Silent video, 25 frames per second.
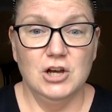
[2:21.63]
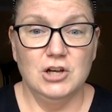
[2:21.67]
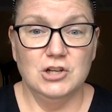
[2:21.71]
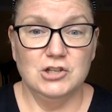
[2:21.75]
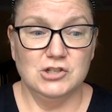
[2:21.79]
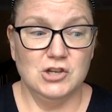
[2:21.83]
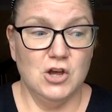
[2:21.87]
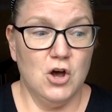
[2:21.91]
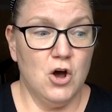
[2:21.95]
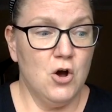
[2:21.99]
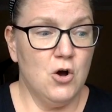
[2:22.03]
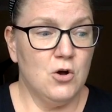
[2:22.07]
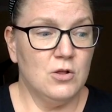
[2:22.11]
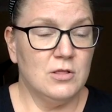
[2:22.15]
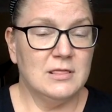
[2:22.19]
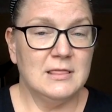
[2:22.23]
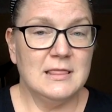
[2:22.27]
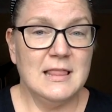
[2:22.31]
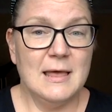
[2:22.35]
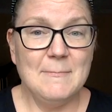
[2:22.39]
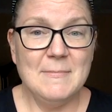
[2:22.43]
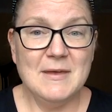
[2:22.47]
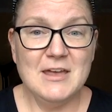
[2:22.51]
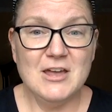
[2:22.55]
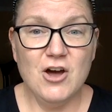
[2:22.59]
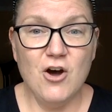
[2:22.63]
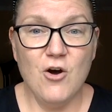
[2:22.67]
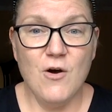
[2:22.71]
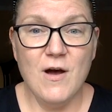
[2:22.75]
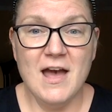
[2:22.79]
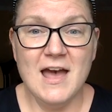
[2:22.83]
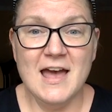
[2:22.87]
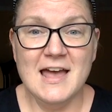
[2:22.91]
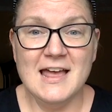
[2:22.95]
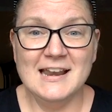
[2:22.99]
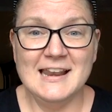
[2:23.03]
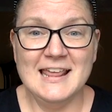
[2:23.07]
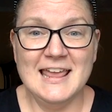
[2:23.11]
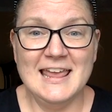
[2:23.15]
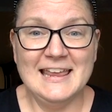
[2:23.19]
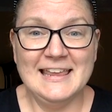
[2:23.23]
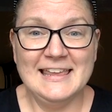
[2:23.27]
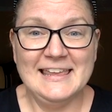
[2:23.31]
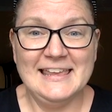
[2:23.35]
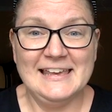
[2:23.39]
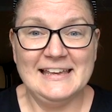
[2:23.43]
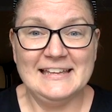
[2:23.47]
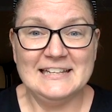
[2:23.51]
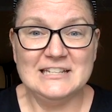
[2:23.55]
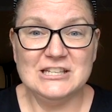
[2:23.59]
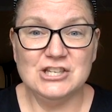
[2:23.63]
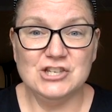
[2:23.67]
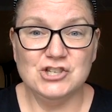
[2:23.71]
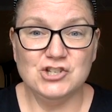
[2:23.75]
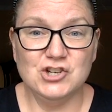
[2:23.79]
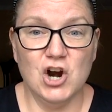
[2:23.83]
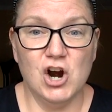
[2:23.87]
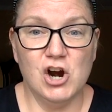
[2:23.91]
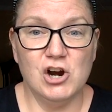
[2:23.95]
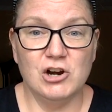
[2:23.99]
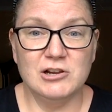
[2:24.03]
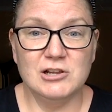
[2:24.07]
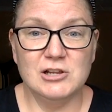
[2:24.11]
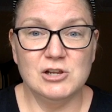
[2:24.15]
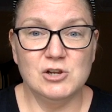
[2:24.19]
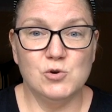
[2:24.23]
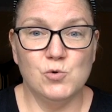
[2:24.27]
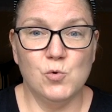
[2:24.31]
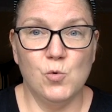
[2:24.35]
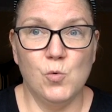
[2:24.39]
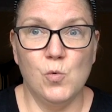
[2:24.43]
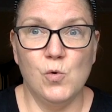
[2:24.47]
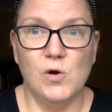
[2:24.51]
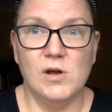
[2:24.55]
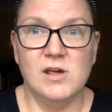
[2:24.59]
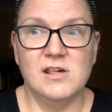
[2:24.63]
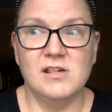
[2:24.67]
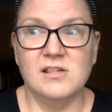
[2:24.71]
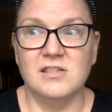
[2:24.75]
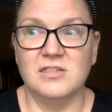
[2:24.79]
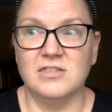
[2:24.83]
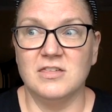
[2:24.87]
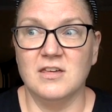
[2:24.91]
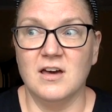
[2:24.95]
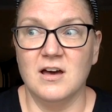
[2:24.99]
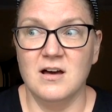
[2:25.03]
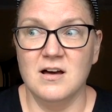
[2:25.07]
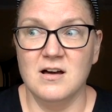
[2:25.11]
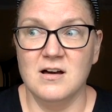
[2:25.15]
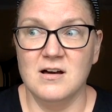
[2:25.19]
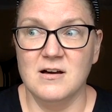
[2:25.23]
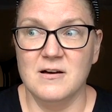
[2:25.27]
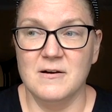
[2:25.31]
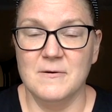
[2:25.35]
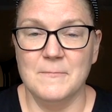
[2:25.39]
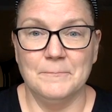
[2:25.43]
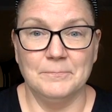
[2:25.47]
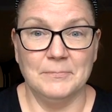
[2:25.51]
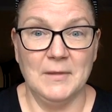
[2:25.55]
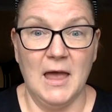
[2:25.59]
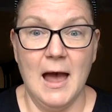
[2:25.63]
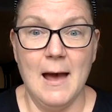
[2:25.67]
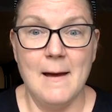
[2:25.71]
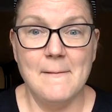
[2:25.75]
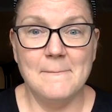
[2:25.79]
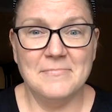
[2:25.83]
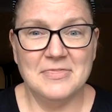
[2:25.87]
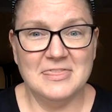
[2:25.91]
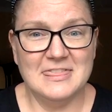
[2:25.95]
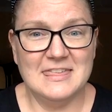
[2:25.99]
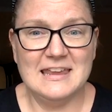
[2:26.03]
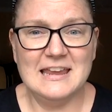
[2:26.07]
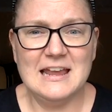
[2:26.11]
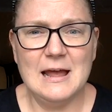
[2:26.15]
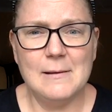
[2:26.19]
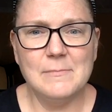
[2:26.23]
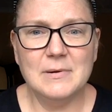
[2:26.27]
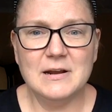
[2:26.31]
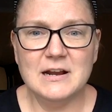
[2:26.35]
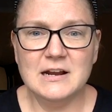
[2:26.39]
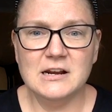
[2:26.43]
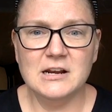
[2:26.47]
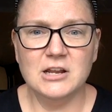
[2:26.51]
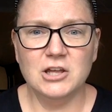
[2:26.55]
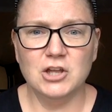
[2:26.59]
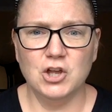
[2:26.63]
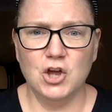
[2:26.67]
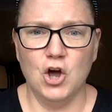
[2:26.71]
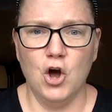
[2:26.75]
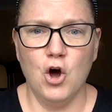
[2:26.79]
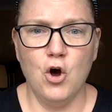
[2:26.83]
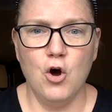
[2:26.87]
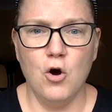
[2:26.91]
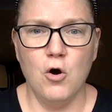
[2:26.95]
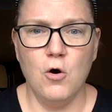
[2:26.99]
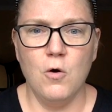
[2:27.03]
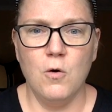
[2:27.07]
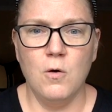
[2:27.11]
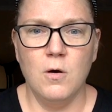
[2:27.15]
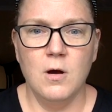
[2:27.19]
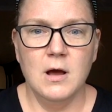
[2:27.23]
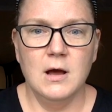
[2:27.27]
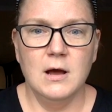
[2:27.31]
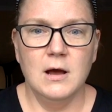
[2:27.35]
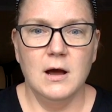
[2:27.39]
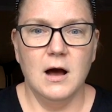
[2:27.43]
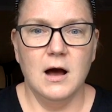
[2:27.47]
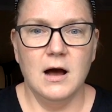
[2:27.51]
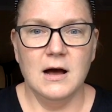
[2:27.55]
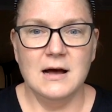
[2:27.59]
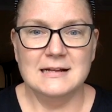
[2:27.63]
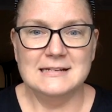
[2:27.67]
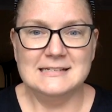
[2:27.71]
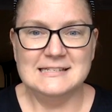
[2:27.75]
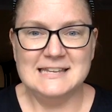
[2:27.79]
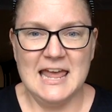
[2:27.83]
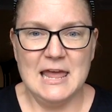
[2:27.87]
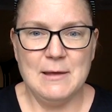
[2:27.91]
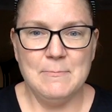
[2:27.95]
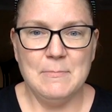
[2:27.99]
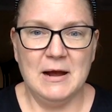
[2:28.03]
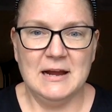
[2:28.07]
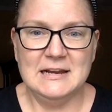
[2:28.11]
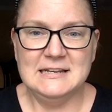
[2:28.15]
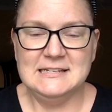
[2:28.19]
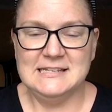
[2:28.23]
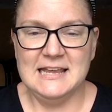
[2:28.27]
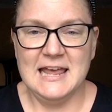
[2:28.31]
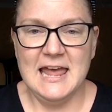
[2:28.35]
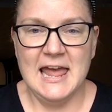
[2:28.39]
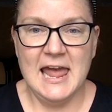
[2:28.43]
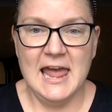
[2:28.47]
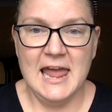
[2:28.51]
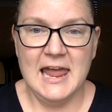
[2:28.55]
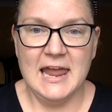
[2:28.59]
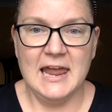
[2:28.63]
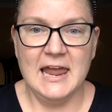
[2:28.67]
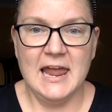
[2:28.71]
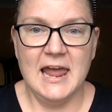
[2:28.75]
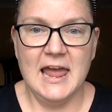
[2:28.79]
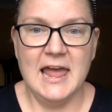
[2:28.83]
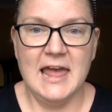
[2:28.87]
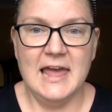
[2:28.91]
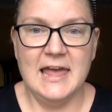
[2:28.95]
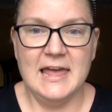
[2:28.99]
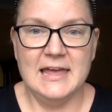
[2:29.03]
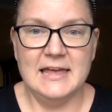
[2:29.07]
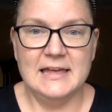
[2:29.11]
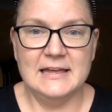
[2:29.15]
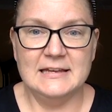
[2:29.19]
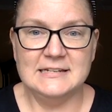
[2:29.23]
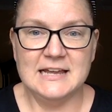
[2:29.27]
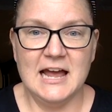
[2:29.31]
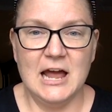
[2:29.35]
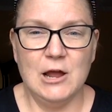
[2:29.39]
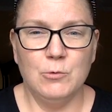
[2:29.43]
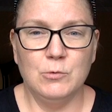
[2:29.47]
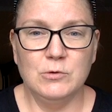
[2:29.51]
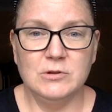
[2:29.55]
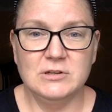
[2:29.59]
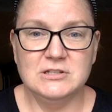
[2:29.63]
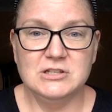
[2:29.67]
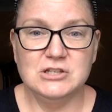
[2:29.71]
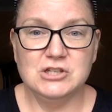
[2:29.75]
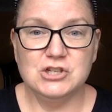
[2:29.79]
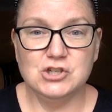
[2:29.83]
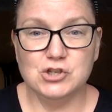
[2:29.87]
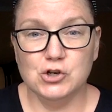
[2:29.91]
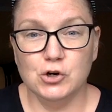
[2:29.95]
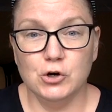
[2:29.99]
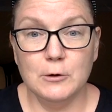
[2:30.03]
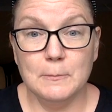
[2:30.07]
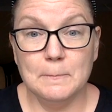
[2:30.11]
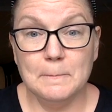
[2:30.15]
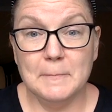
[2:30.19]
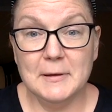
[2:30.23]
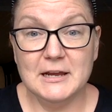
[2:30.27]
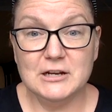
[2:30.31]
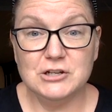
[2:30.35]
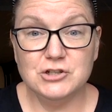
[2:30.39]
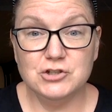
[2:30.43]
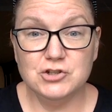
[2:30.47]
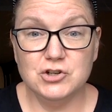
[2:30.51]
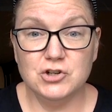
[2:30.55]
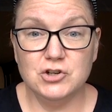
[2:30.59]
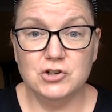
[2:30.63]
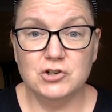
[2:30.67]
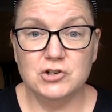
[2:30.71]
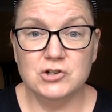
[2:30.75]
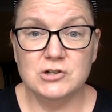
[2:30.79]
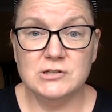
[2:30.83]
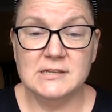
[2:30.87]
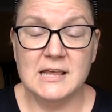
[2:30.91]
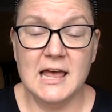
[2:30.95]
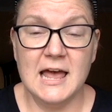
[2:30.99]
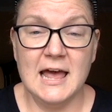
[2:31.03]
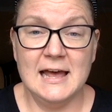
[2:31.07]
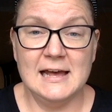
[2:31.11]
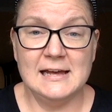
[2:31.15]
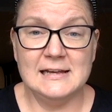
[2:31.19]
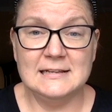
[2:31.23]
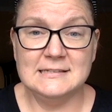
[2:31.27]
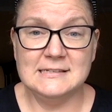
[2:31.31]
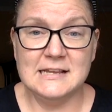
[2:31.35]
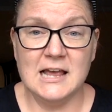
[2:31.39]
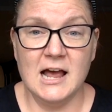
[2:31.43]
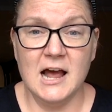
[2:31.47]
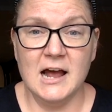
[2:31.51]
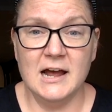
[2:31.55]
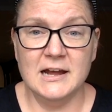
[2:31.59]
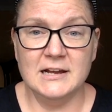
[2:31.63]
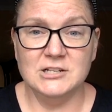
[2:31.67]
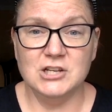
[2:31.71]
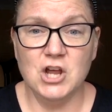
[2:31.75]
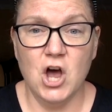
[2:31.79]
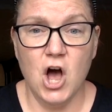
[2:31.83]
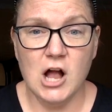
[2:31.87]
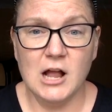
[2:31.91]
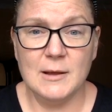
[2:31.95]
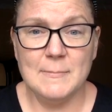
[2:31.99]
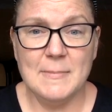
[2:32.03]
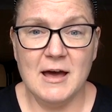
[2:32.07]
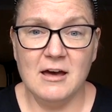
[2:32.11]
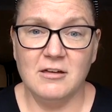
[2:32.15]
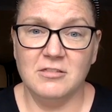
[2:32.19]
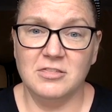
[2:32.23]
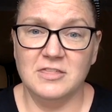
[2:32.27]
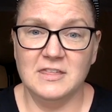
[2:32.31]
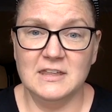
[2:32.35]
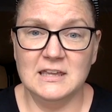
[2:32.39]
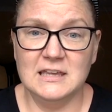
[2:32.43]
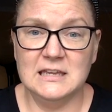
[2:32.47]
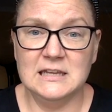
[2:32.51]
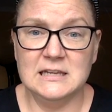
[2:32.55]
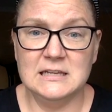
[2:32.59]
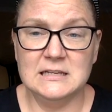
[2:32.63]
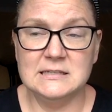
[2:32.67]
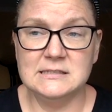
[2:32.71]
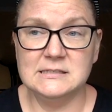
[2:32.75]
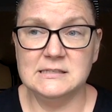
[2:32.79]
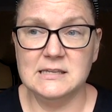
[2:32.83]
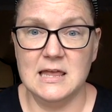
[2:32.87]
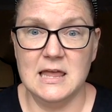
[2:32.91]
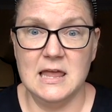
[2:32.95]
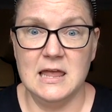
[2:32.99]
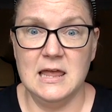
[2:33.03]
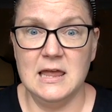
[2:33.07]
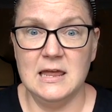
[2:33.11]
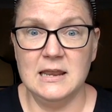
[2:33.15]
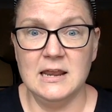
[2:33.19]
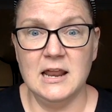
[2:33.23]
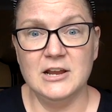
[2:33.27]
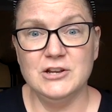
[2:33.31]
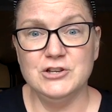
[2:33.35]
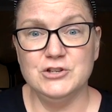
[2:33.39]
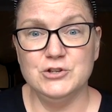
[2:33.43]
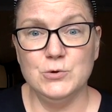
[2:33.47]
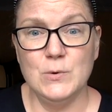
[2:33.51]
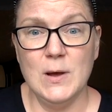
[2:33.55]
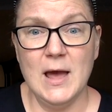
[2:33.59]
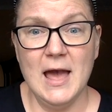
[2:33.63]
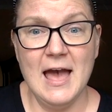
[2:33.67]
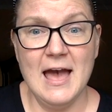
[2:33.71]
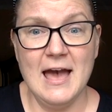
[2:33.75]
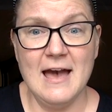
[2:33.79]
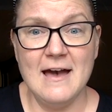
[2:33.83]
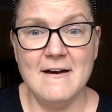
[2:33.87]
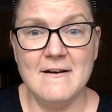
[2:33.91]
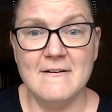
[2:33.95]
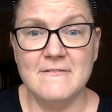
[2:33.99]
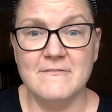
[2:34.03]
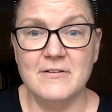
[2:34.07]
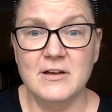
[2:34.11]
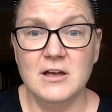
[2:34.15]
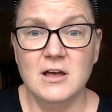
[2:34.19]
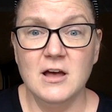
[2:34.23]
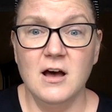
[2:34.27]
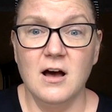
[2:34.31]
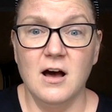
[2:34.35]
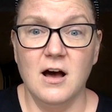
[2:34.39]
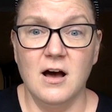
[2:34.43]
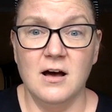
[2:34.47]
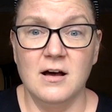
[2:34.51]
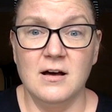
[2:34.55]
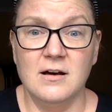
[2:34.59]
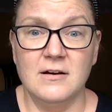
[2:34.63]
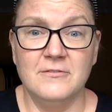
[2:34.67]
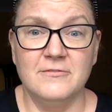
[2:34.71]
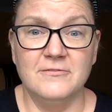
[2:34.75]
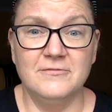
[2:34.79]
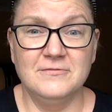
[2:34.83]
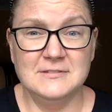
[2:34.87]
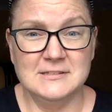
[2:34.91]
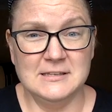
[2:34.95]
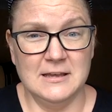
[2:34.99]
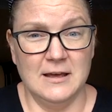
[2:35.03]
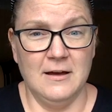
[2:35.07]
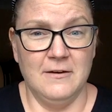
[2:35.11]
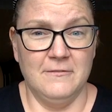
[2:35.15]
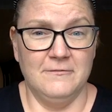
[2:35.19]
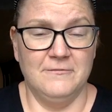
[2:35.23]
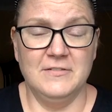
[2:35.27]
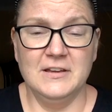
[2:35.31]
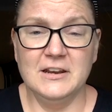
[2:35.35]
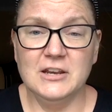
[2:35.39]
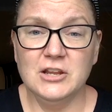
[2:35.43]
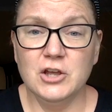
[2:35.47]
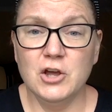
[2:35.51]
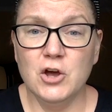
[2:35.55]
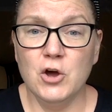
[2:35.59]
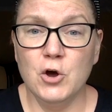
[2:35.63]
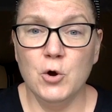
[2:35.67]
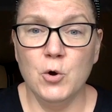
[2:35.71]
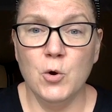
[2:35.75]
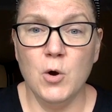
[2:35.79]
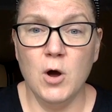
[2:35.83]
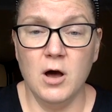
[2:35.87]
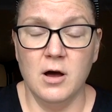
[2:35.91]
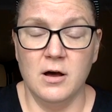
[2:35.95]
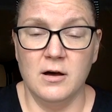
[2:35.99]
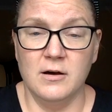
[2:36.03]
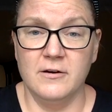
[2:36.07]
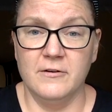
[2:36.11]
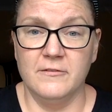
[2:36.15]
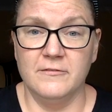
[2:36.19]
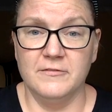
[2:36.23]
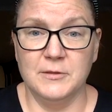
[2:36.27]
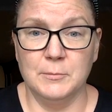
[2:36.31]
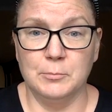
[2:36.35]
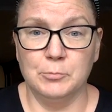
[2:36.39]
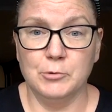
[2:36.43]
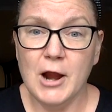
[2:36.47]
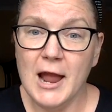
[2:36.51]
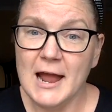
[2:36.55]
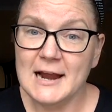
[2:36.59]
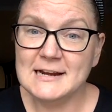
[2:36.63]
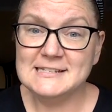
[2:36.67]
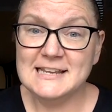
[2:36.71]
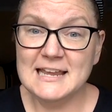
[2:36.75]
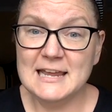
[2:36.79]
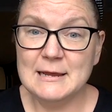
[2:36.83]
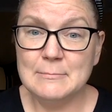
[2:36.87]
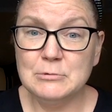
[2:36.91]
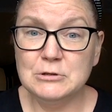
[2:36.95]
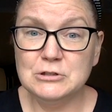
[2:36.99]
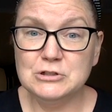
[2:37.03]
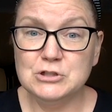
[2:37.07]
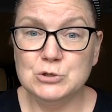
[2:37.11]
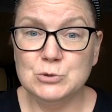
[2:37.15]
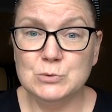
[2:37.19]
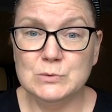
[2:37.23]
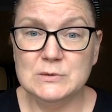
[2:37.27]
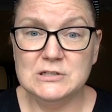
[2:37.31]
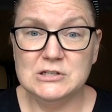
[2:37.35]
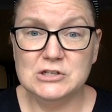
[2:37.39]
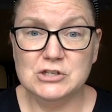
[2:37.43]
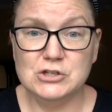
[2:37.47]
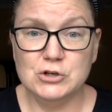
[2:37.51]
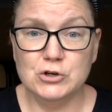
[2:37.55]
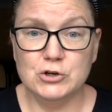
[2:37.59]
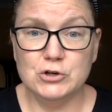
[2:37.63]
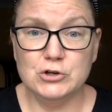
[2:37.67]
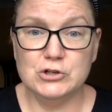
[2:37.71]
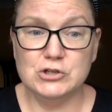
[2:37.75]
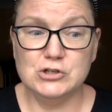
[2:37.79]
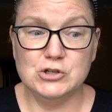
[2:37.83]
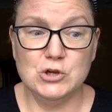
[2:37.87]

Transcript: So let me go ahead and get started with, um, I think I'm going to go uh, day by day and I will insert pictures as I talk about things and I do have a, uh, a video of the brag table to insert.